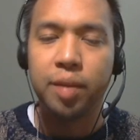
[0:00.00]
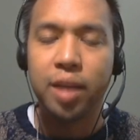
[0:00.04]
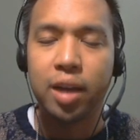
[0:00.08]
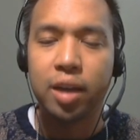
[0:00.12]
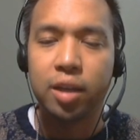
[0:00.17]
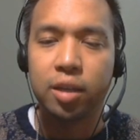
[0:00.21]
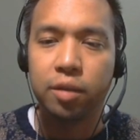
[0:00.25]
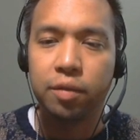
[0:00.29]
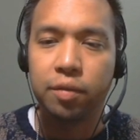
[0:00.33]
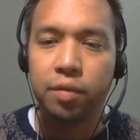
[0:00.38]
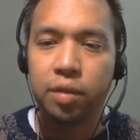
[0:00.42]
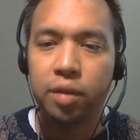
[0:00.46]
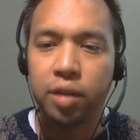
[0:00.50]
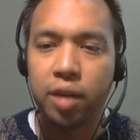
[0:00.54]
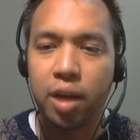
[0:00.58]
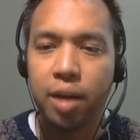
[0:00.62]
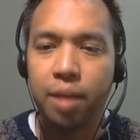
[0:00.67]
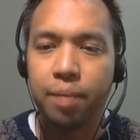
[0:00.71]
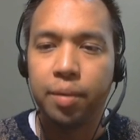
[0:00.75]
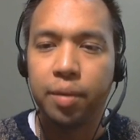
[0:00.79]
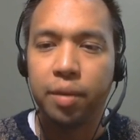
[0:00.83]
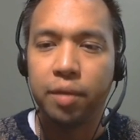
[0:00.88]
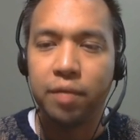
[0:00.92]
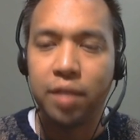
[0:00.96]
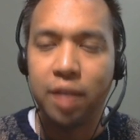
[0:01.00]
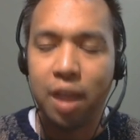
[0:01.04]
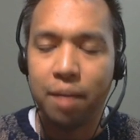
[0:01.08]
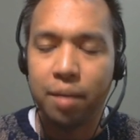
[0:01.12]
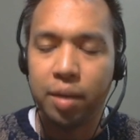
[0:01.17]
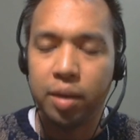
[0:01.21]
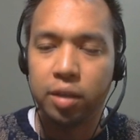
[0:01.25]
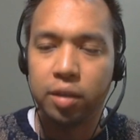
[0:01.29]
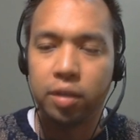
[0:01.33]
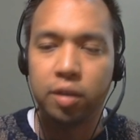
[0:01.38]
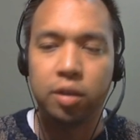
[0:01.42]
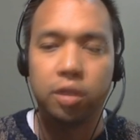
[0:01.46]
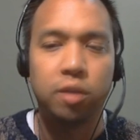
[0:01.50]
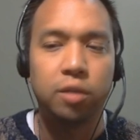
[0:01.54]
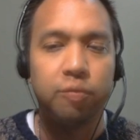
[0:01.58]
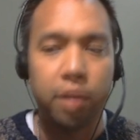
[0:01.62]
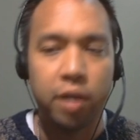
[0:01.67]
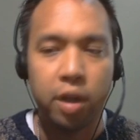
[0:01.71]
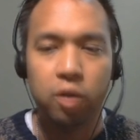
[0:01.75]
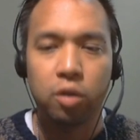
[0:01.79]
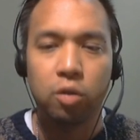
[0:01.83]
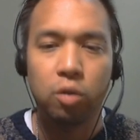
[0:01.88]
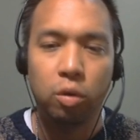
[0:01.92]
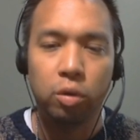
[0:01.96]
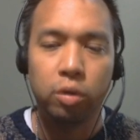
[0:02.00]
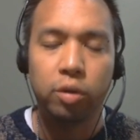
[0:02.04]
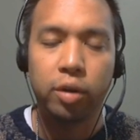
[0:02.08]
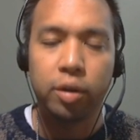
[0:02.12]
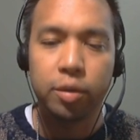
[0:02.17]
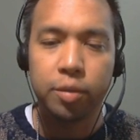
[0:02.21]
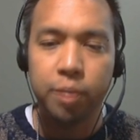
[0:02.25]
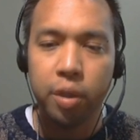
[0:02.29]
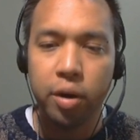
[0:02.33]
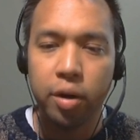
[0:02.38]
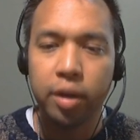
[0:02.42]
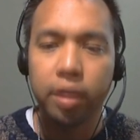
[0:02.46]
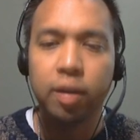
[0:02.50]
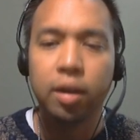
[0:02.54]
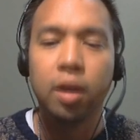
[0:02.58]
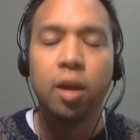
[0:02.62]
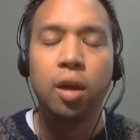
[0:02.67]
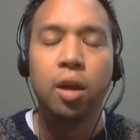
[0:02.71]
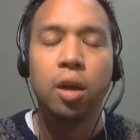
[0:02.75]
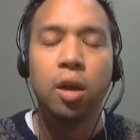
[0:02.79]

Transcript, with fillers: attacks of this type of damage, such as fire, cold, or spirit.